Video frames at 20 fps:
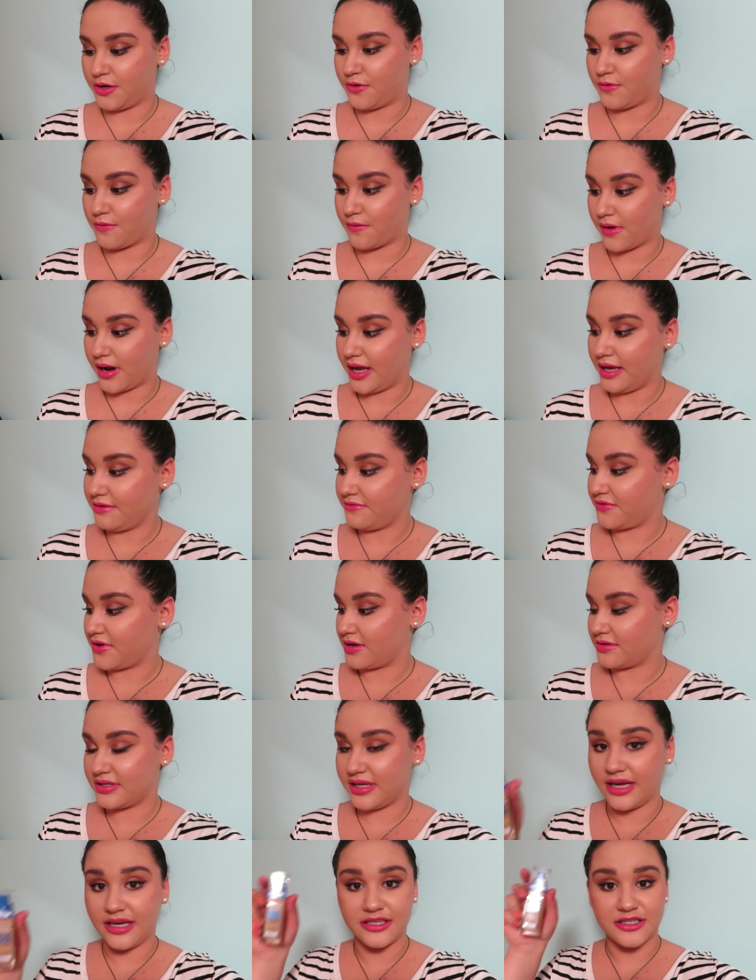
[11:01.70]
great
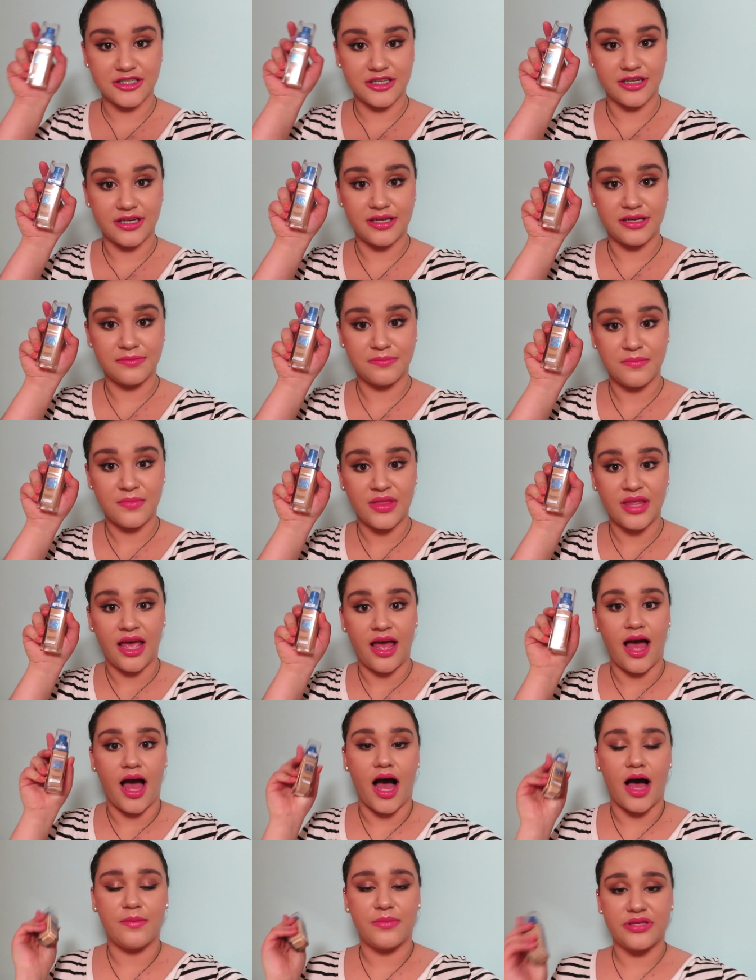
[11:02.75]
foundation.
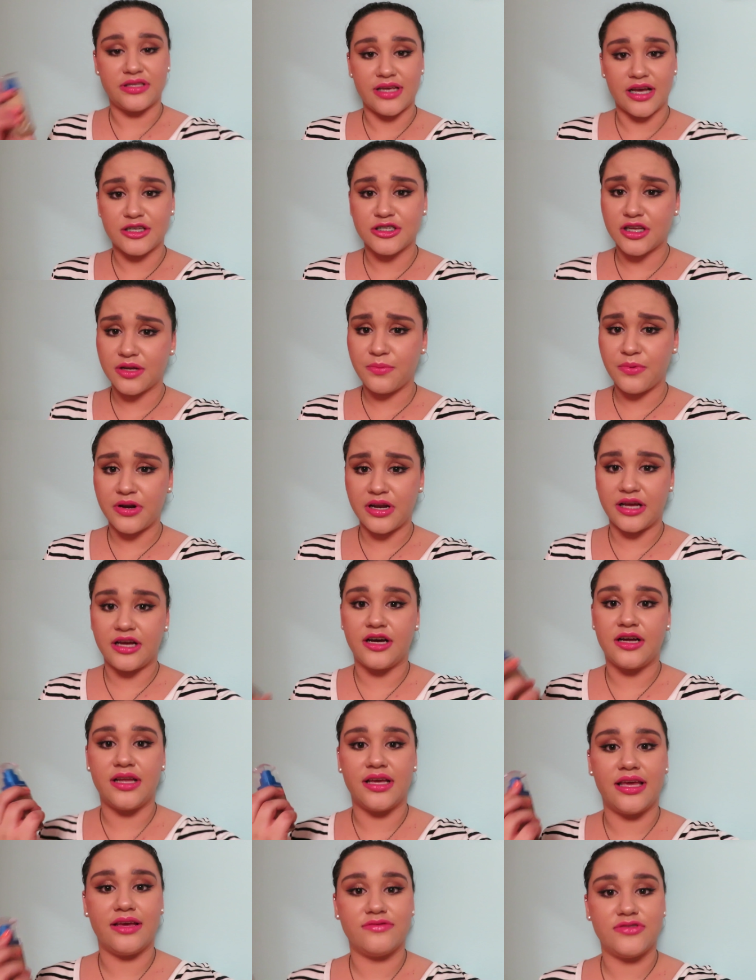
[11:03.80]
It's actually pretty
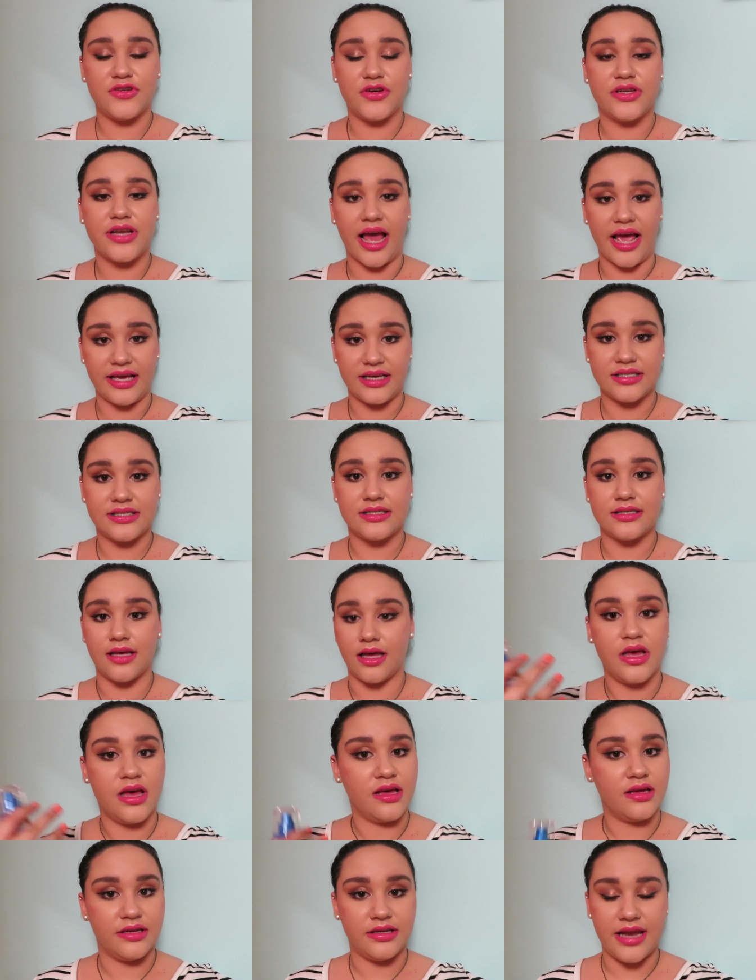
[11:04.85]
good. It gives you a nice
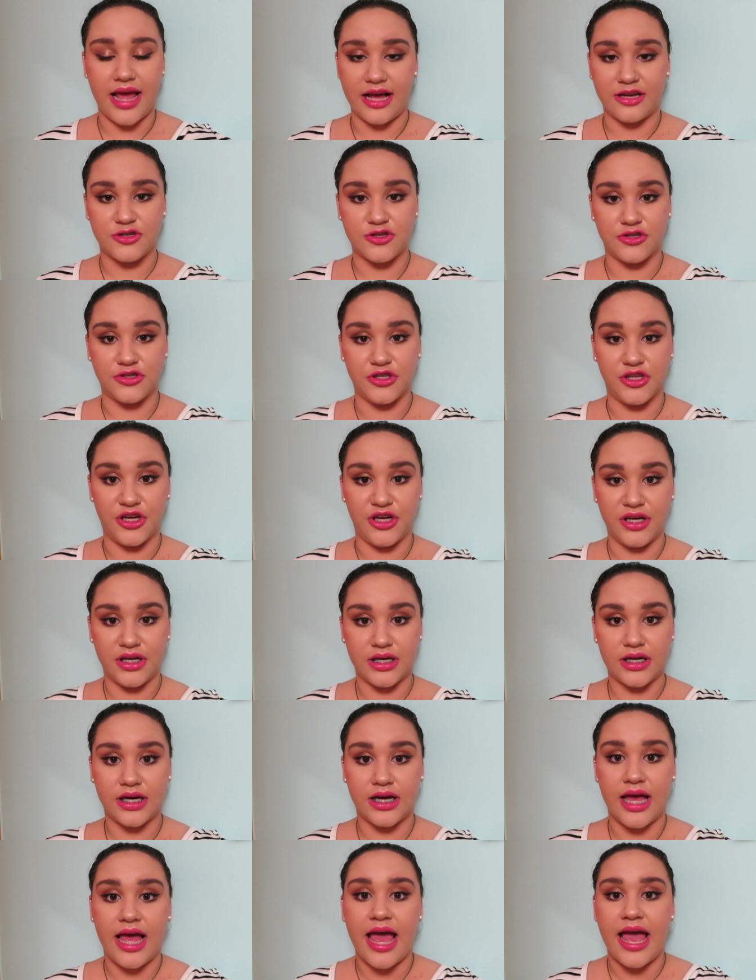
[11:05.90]
natural look,
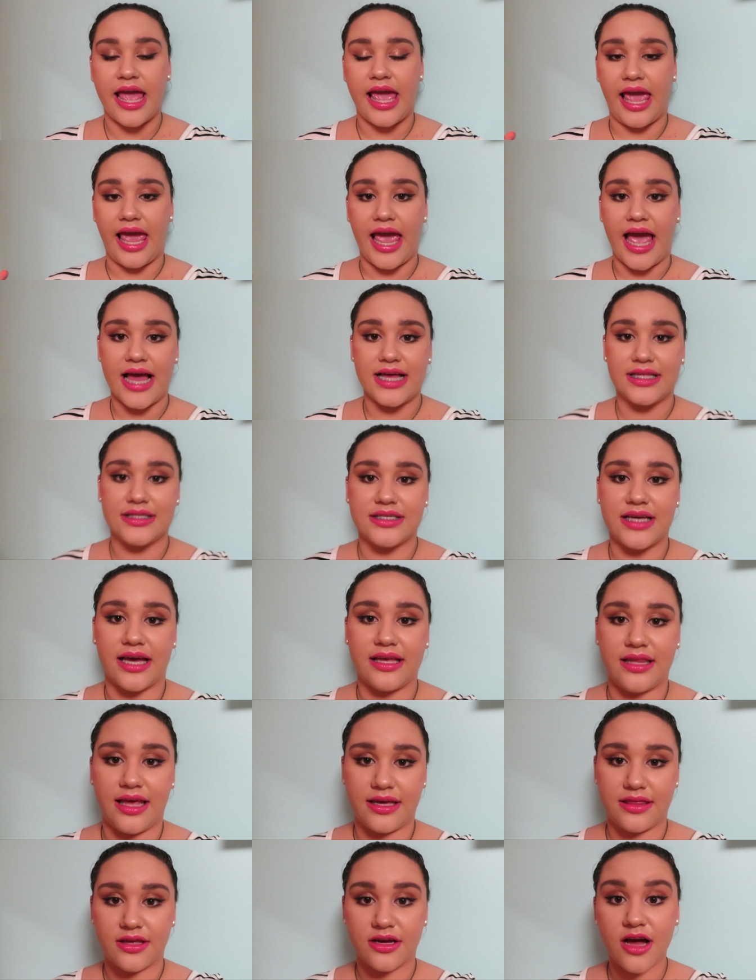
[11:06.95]
and I
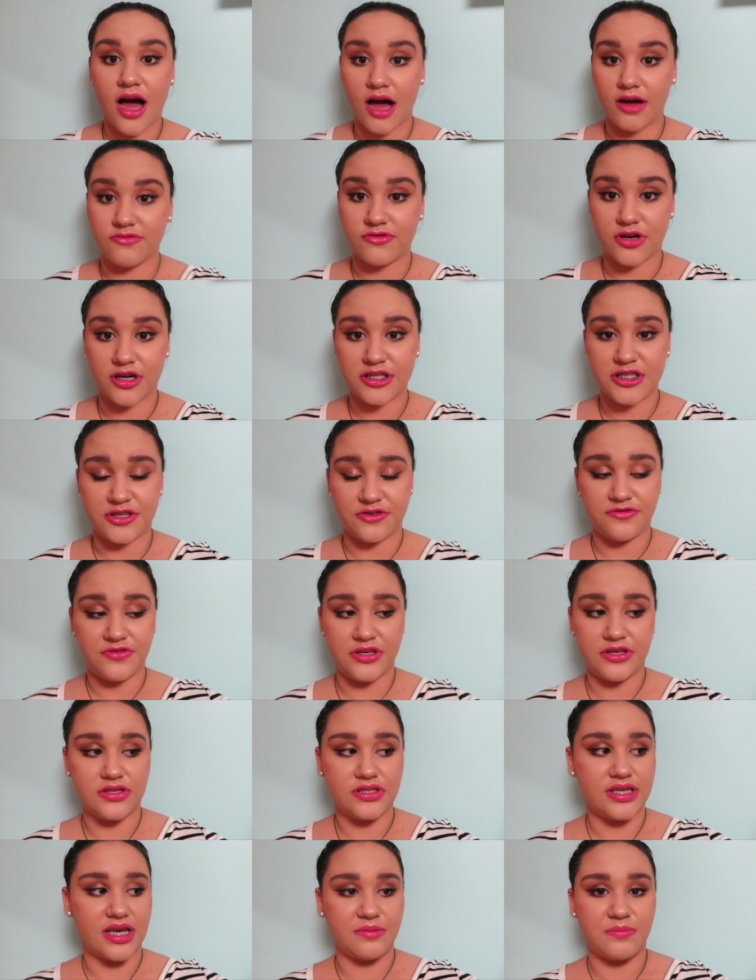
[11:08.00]
like the coverage. It
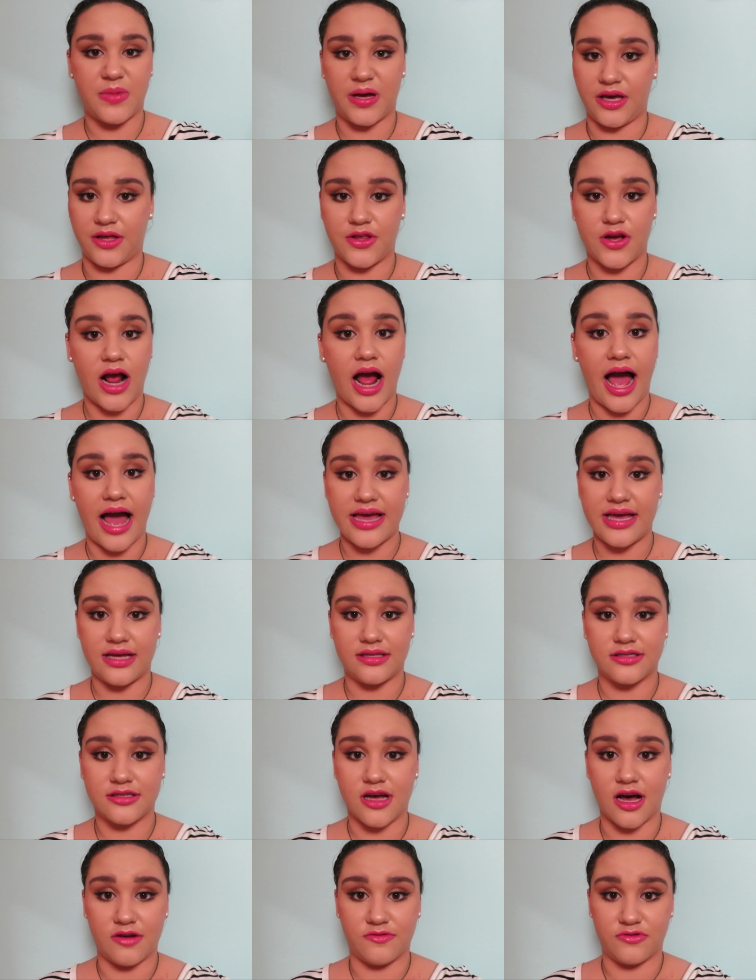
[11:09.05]
feels like my other
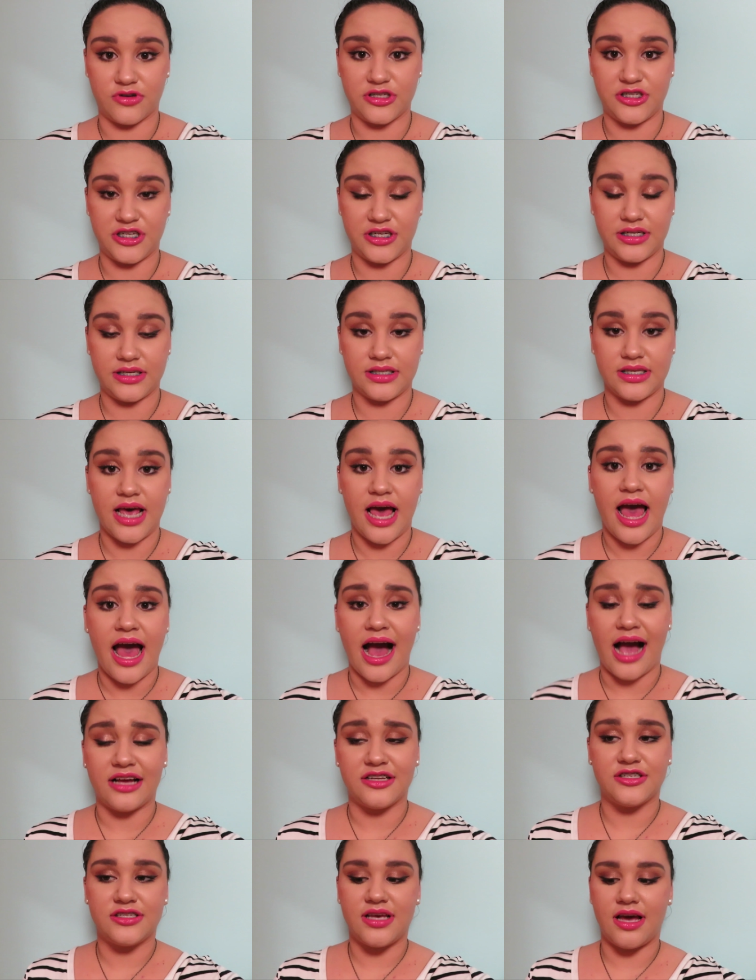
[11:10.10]
high-end coverages.
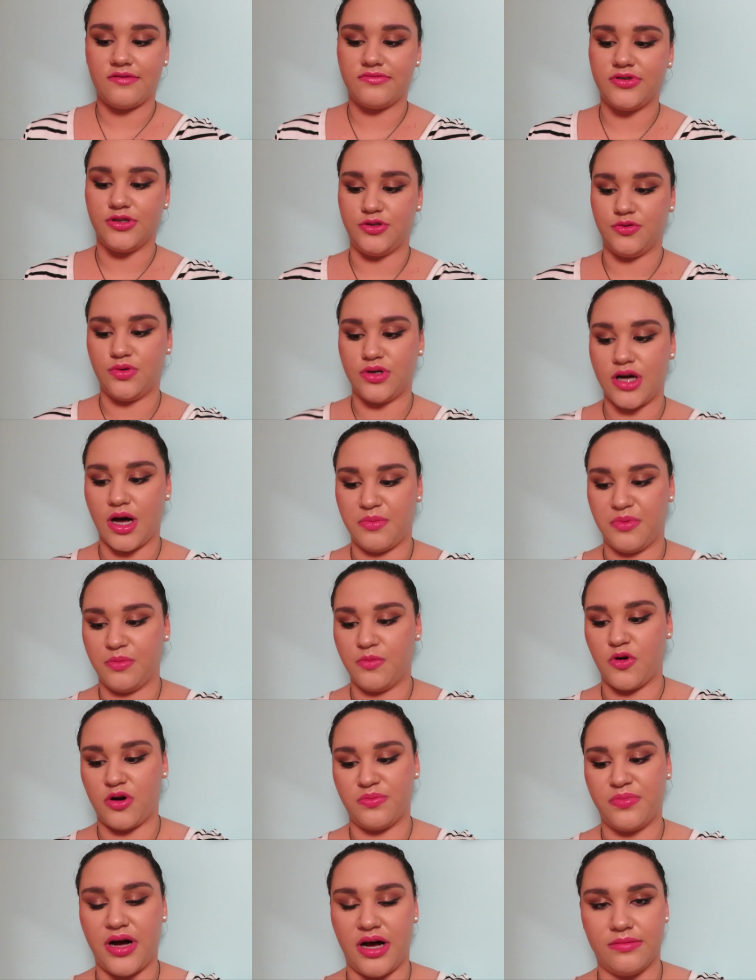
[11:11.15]
I just have to do a couple
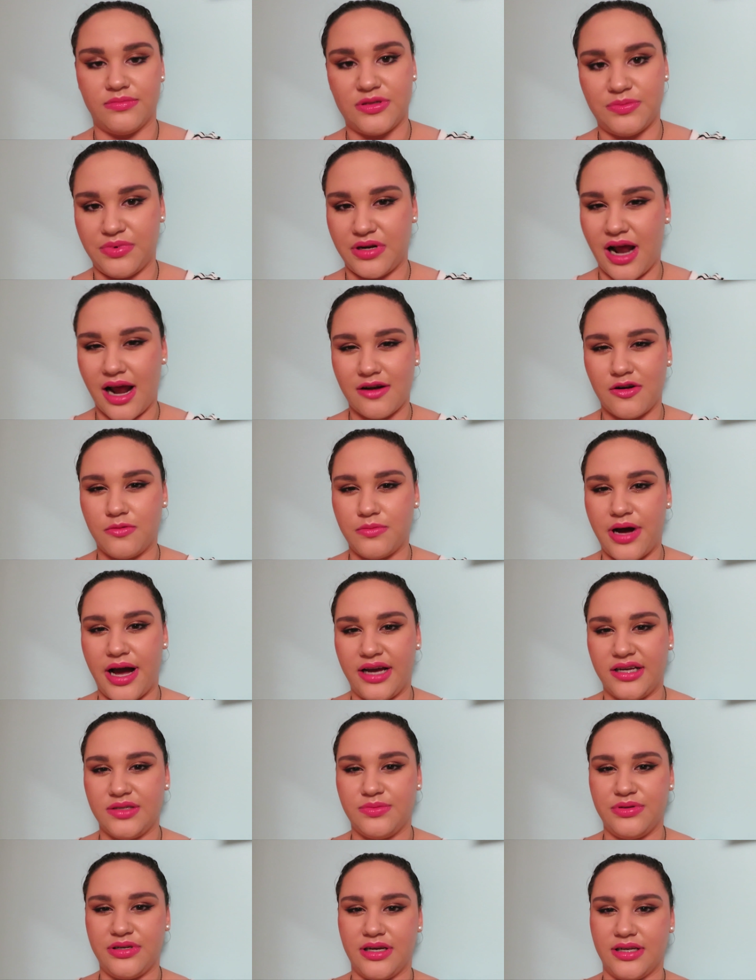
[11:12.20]
more pumps, but I don't
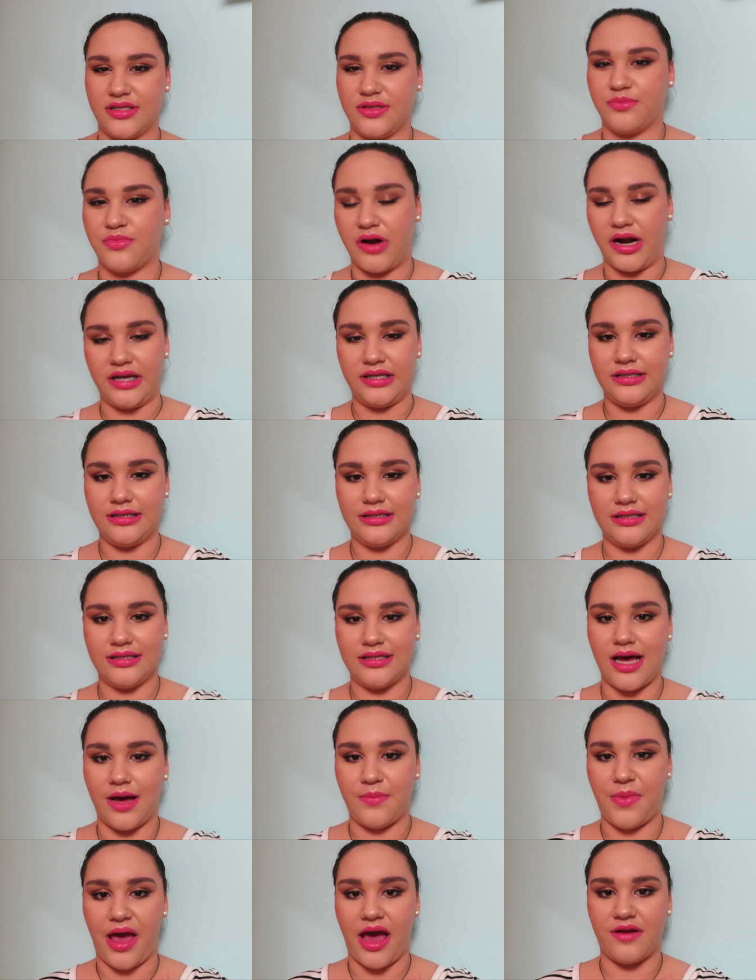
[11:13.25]
mind because the price isn't
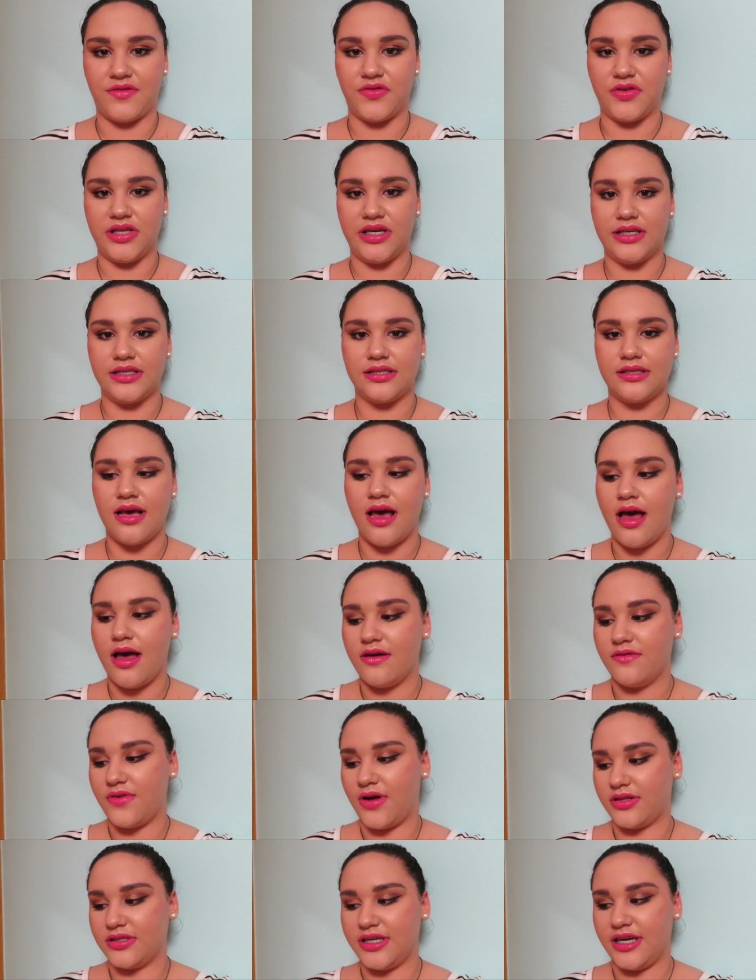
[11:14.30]
that bad for this
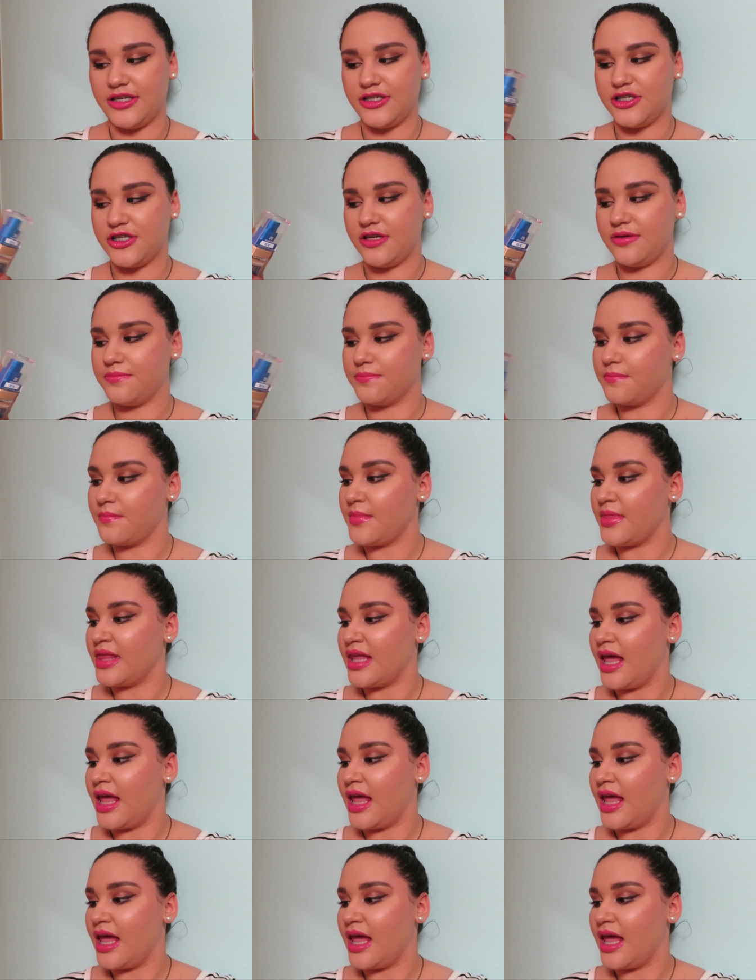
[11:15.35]
foundation.